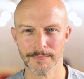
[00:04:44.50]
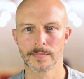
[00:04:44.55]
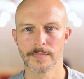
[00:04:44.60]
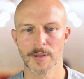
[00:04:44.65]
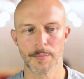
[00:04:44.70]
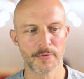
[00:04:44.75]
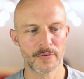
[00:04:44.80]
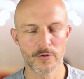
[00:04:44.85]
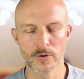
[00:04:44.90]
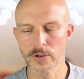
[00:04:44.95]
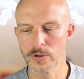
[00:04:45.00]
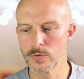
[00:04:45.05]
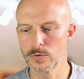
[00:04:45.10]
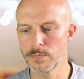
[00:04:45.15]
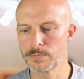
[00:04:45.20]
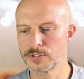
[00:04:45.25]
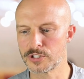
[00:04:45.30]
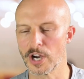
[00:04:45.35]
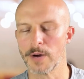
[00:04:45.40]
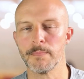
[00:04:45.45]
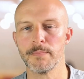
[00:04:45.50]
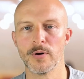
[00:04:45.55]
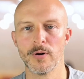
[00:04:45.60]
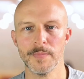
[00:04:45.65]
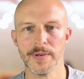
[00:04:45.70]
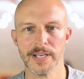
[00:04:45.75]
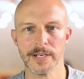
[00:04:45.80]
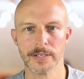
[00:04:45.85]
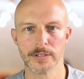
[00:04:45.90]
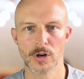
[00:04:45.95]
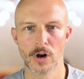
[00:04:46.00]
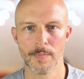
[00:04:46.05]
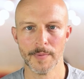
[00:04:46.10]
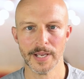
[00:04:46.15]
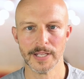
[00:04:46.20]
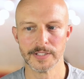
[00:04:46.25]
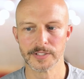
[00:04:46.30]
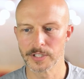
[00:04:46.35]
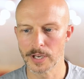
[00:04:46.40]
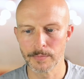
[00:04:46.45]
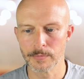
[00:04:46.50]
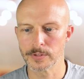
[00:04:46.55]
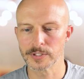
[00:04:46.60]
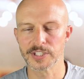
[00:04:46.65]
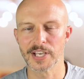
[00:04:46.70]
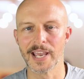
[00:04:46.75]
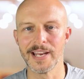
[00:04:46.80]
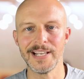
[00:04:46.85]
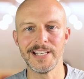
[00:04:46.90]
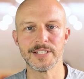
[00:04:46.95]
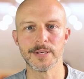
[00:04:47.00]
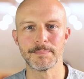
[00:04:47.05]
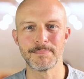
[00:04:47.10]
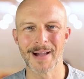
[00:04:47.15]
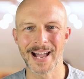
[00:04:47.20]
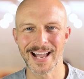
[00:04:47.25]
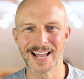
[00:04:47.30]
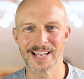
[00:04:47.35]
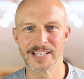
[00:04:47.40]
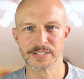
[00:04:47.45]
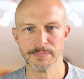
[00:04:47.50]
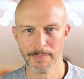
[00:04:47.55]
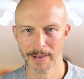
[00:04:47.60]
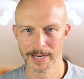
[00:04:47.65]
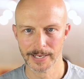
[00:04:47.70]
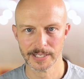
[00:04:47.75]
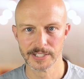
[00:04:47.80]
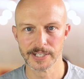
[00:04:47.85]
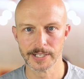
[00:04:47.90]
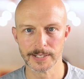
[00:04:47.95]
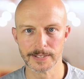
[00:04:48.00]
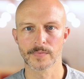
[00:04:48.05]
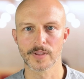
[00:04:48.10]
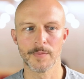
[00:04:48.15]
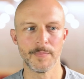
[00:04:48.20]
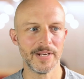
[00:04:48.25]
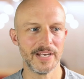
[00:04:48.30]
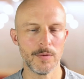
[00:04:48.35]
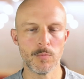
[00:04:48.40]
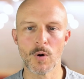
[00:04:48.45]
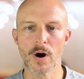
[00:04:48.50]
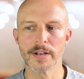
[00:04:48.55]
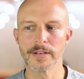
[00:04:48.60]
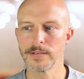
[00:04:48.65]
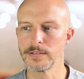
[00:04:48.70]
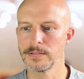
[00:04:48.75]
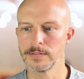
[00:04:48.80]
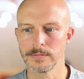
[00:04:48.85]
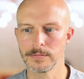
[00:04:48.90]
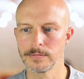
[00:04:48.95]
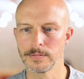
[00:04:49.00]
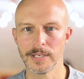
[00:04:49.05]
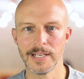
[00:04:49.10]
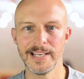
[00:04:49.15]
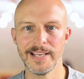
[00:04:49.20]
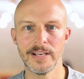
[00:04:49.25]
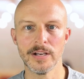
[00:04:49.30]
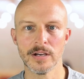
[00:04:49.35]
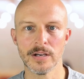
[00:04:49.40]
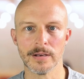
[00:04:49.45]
Now, before you all jump on me in the comments, I'm not saying he's a bad manager. I mean, he won Ligue 1,